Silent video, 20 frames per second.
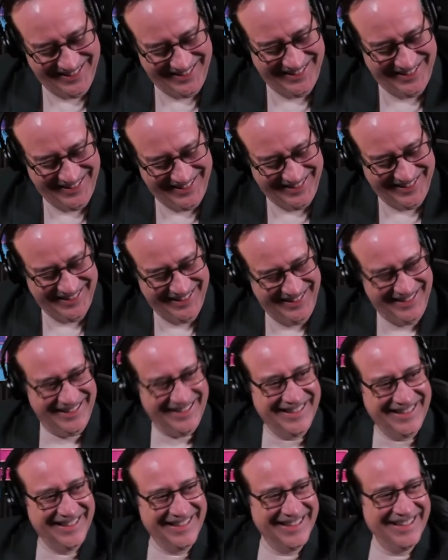
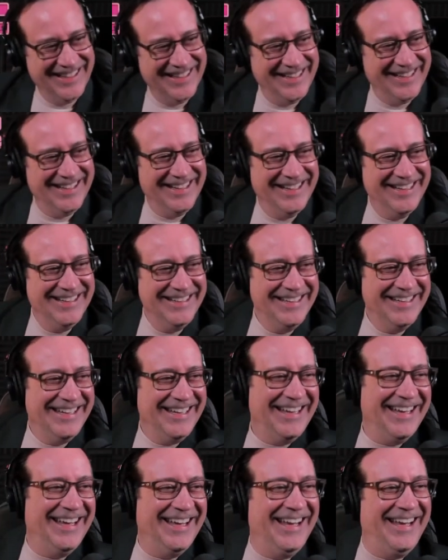
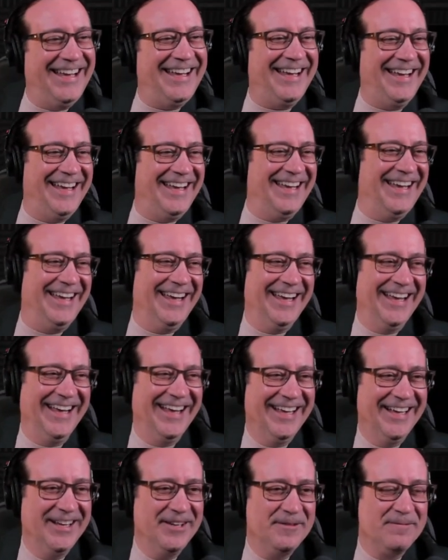
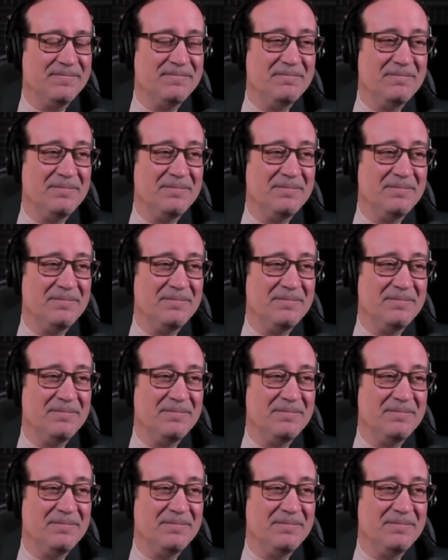[no speech]